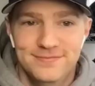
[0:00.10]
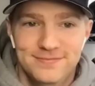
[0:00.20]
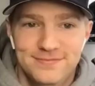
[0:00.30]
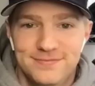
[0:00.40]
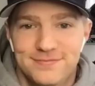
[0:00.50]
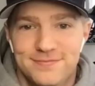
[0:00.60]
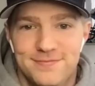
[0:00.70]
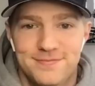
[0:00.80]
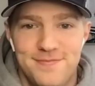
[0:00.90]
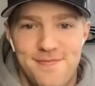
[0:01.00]

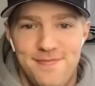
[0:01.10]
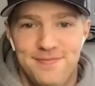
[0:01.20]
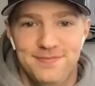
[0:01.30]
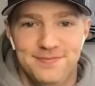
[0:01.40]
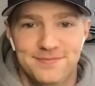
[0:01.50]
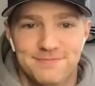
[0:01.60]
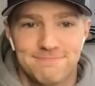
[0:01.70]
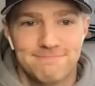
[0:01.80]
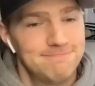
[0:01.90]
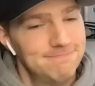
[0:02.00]

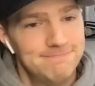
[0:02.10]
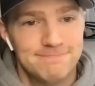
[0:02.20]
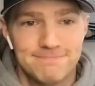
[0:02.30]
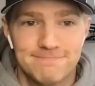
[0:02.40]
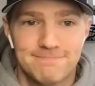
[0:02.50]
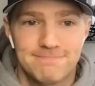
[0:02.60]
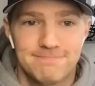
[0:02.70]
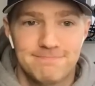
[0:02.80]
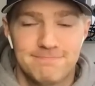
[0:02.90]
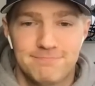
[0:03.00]

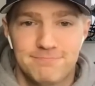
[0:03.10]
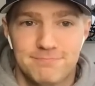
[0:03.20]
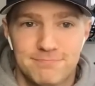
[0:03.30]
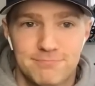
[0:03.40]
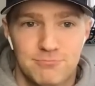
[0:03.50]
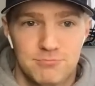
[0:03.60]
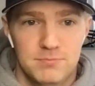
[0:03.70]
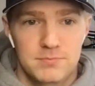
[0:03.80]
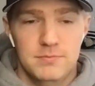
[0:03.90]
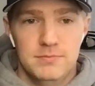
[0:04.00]

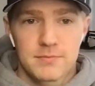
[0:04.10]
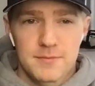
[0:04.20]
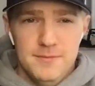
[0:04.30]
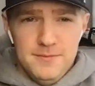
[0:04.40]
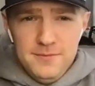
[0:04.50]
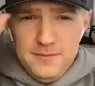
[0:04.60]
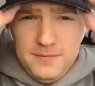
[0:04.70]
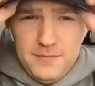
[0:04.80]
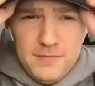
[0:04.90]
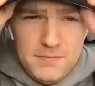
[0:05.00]

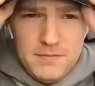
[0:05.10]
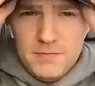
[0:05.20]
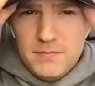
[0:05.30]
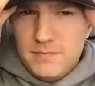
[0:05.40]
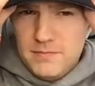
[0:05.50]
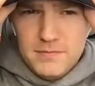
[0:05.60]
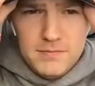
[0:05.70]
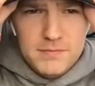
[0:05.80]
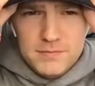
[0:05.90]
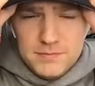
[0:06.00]

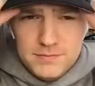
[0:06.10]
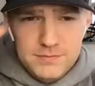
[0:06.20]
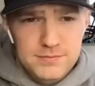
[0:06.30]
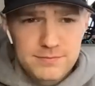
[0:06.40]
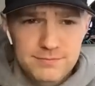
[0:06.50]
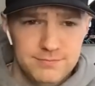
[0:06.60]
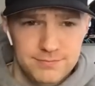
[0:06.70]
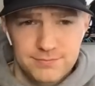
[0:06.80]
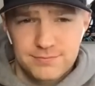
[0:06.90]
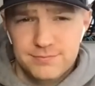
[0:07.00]

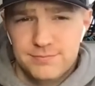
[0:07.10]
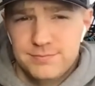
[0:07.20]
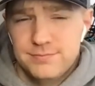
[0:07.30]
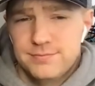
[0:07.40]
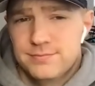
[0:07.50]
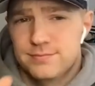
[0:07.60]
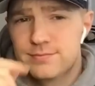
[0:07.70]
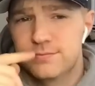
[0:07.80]
This person isn't speaking.